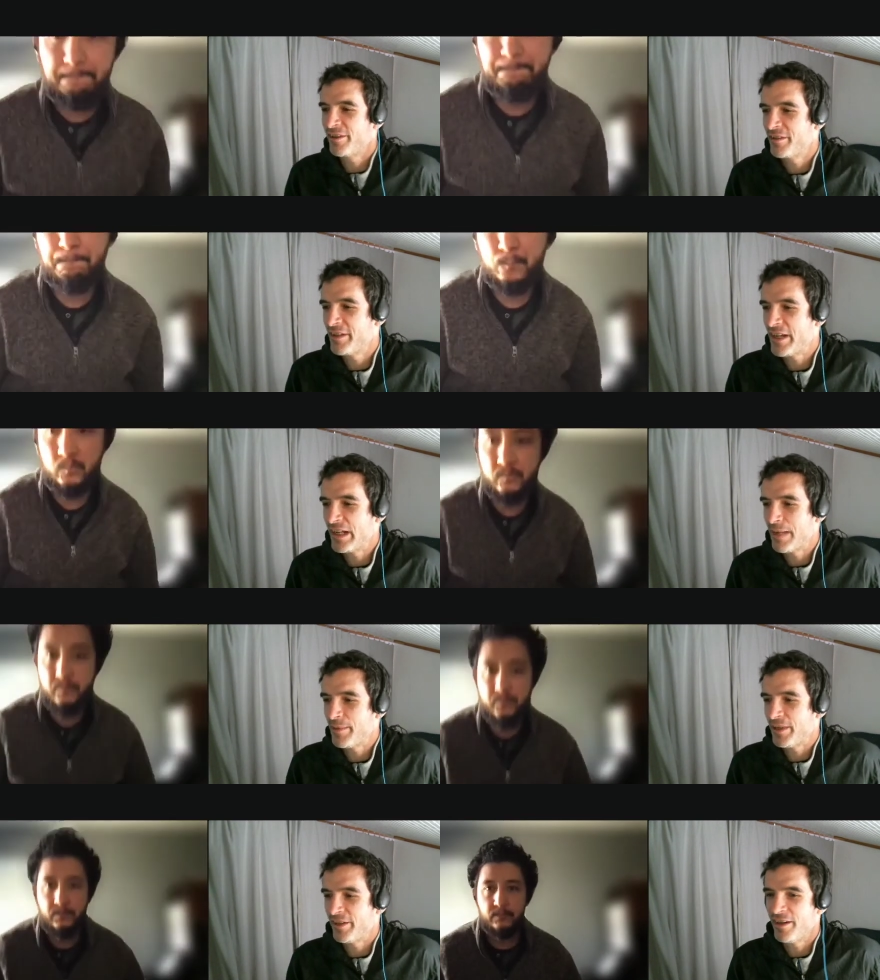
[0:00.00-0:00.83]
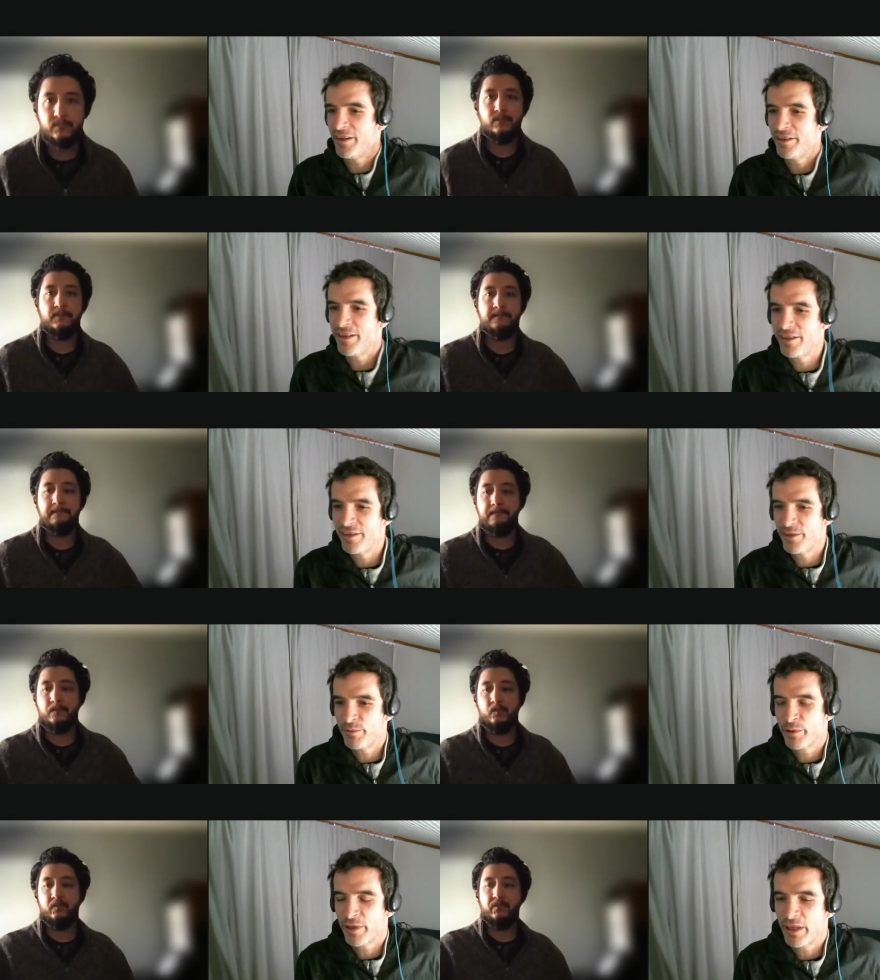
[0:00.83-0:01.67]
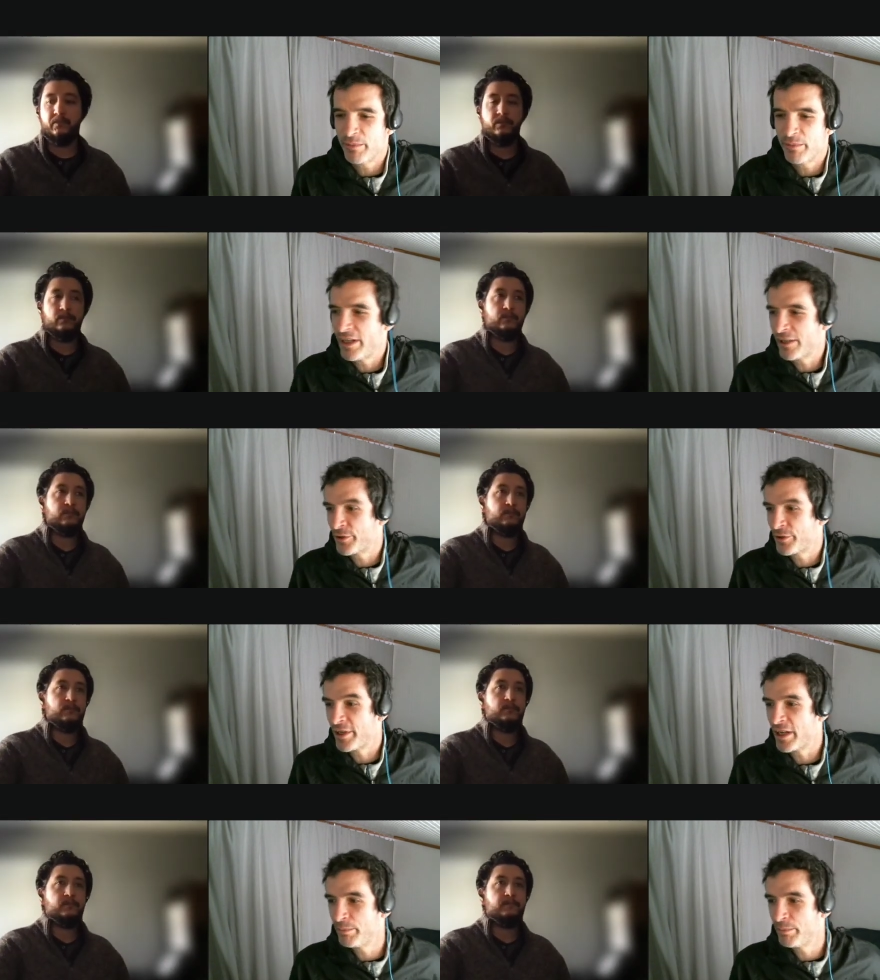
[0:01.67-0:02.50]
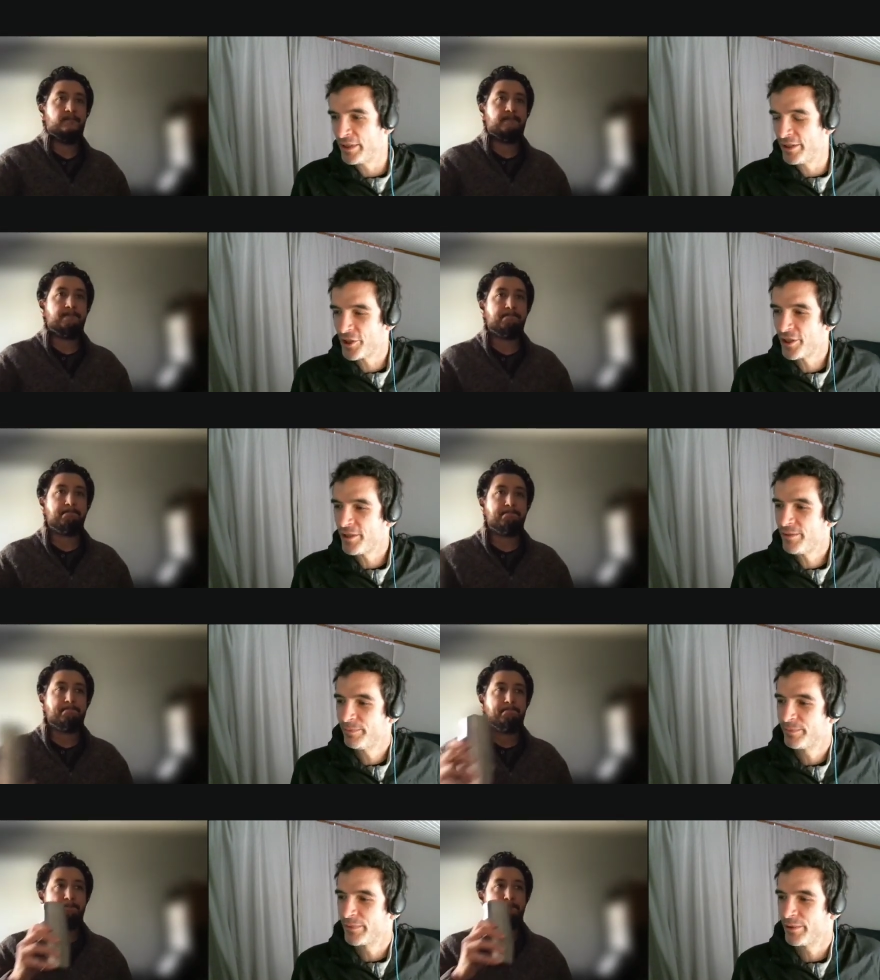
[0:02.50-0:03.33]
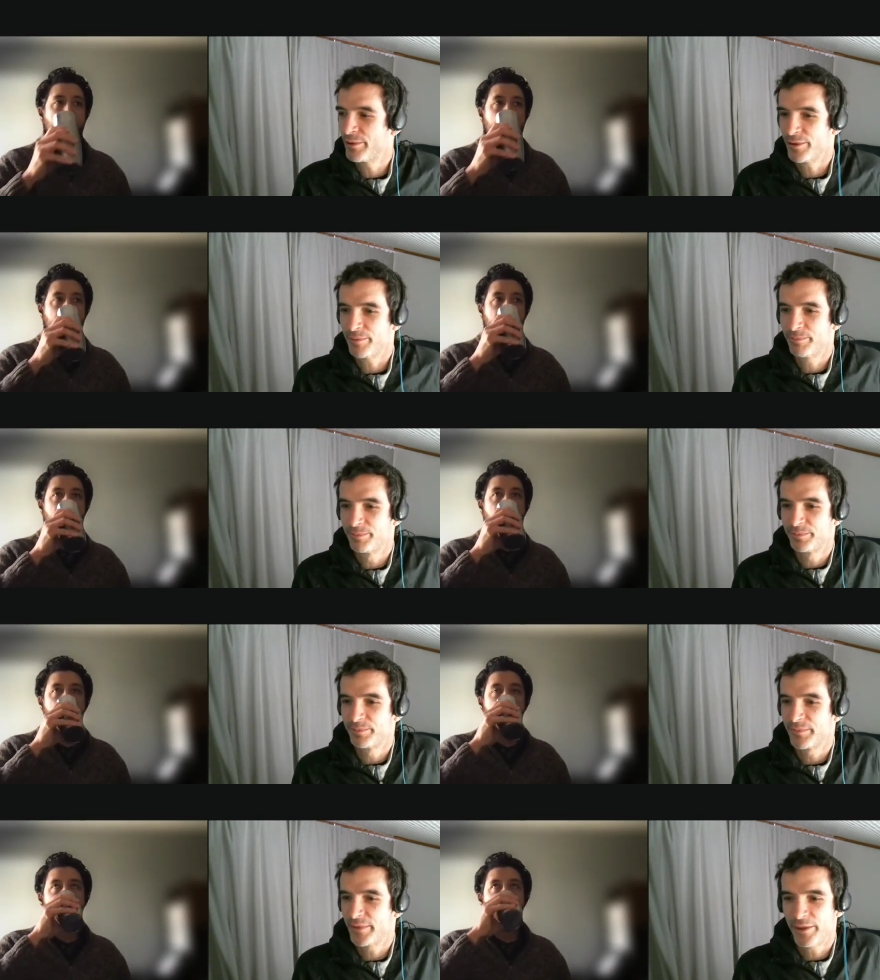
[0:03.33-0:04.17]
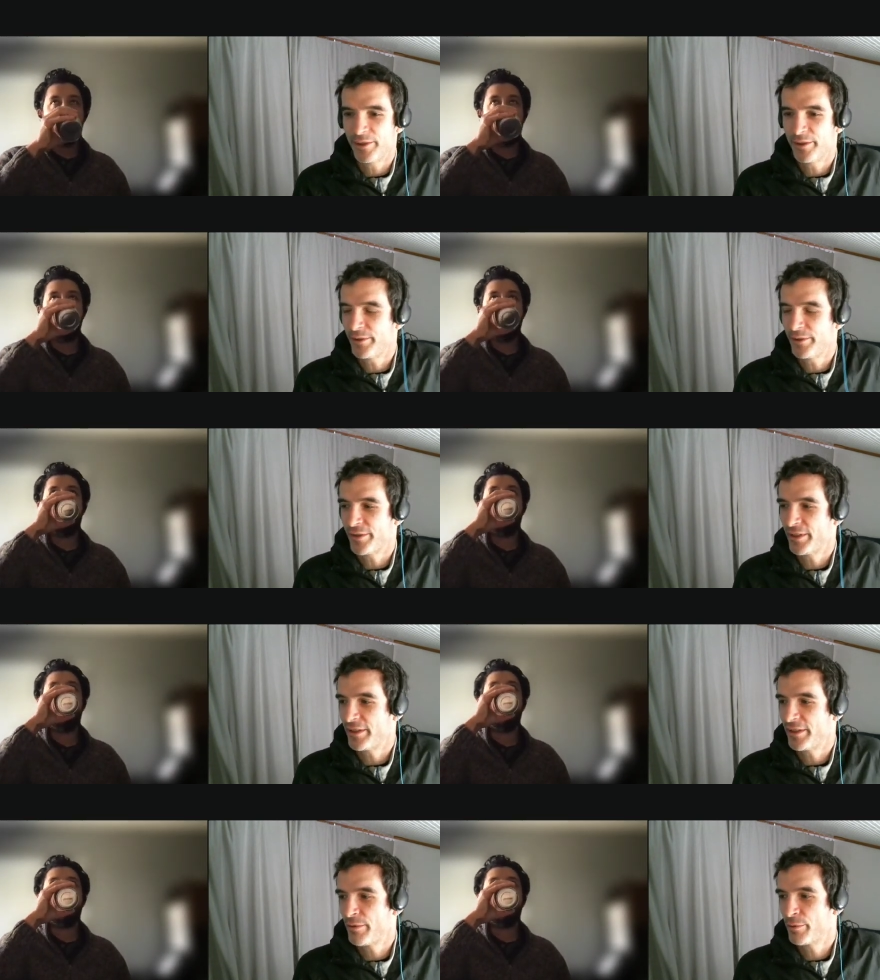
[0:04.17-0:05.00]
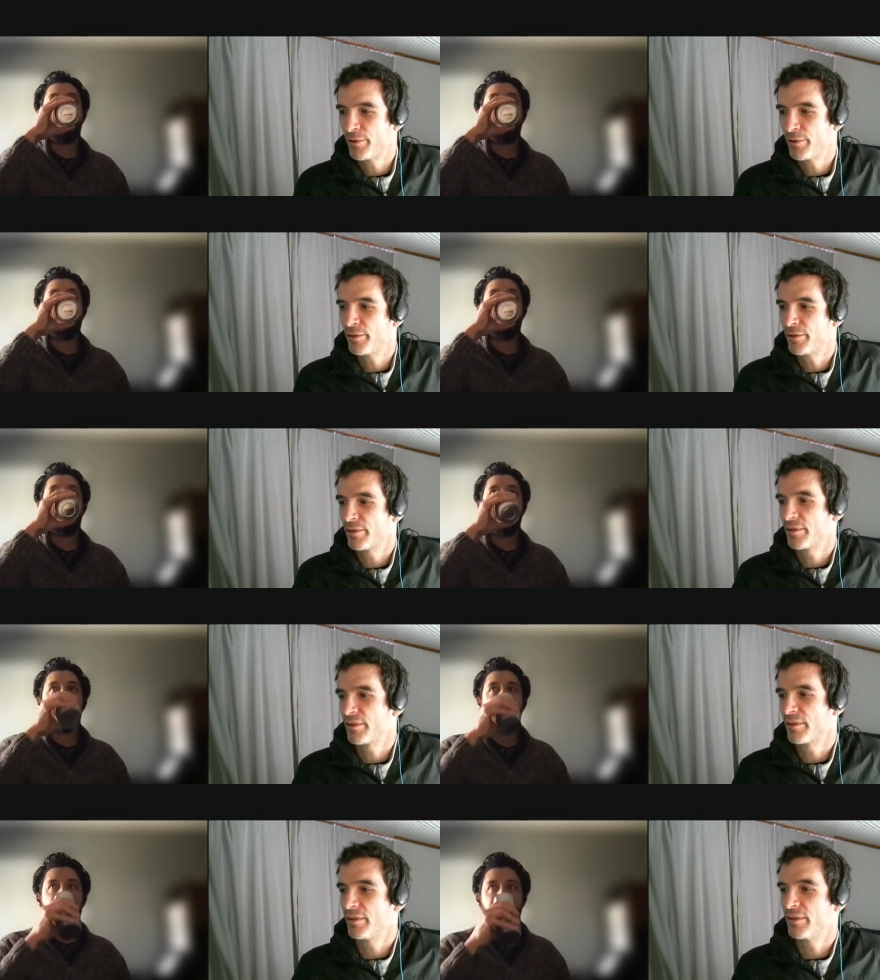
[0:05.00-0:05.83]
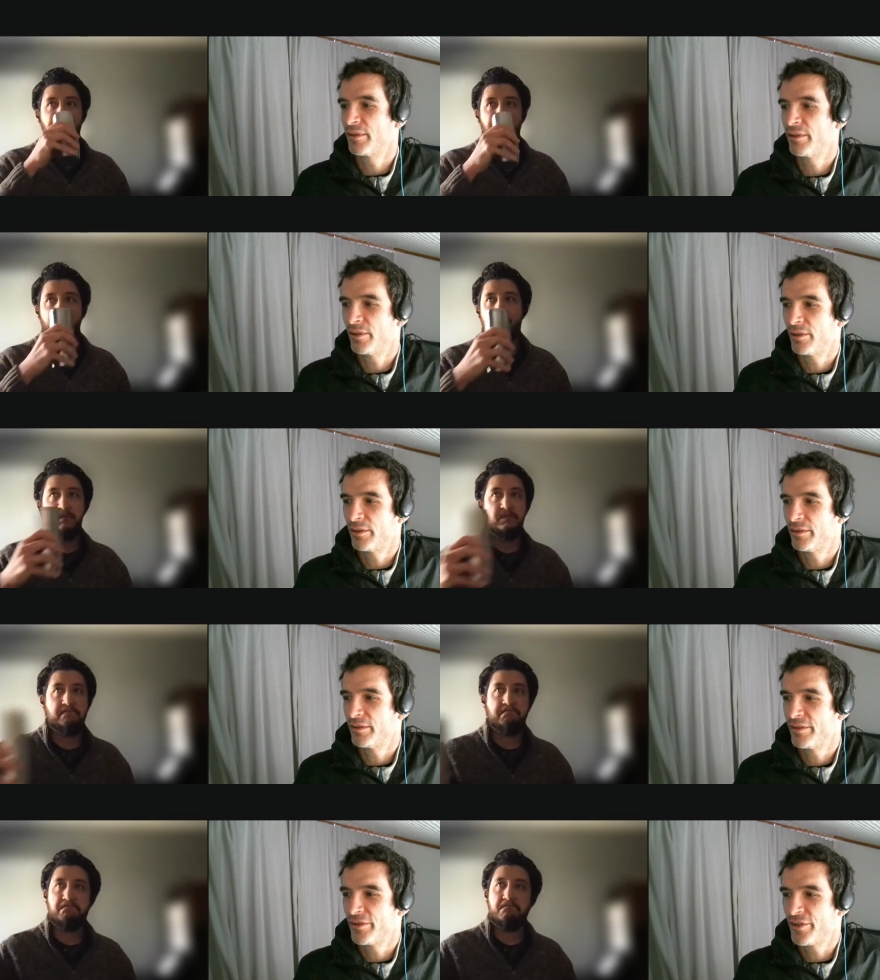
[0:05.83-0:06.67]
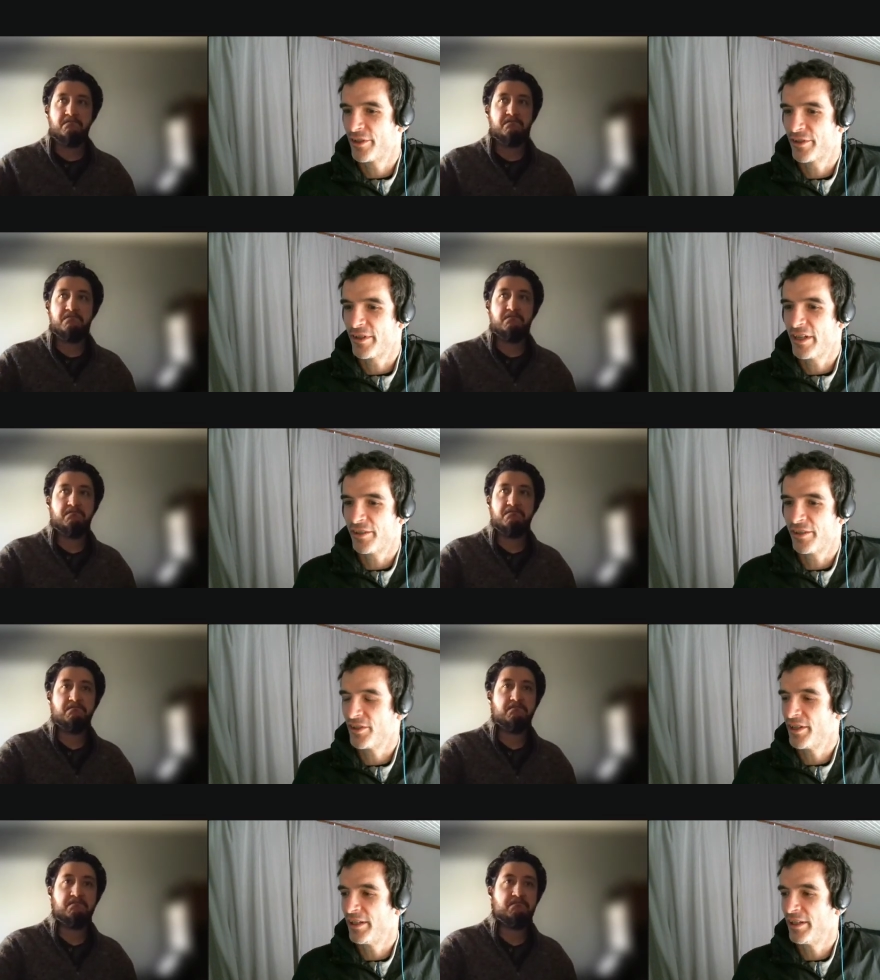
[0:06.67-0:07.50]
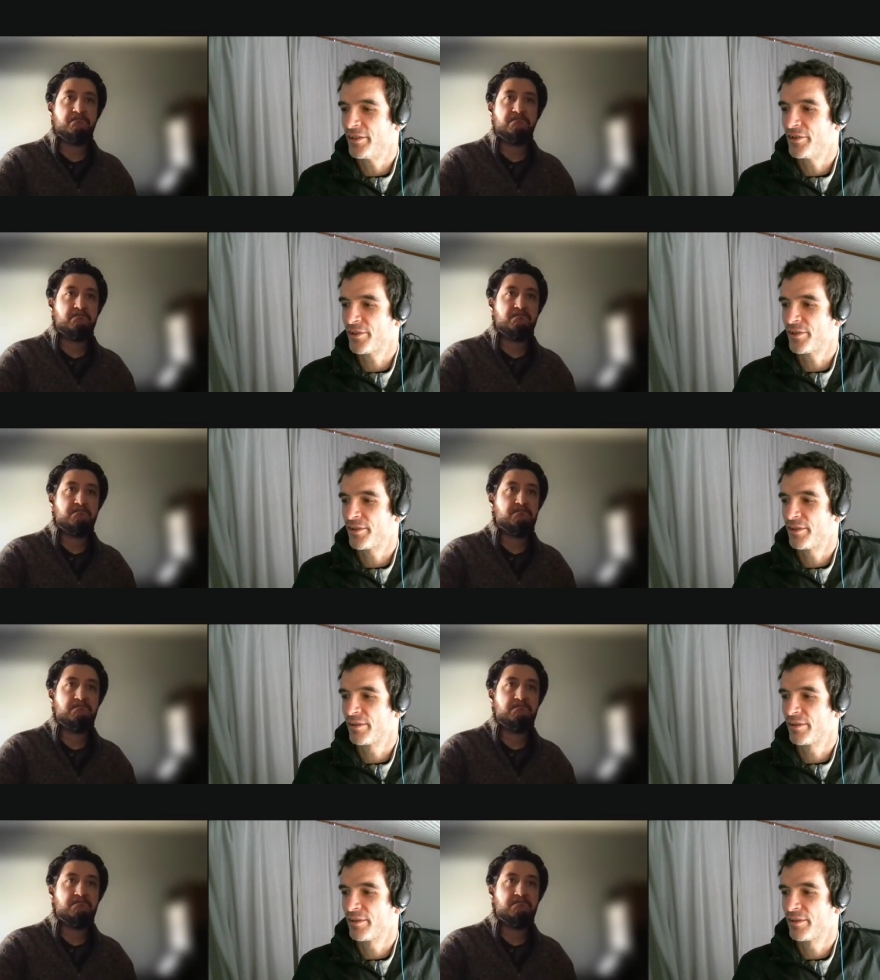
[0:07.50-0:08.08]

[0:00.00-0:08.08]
Speaker 1: dynamic there, that is we're com actually competition, or you, you think they were uh, just not seeing it? Just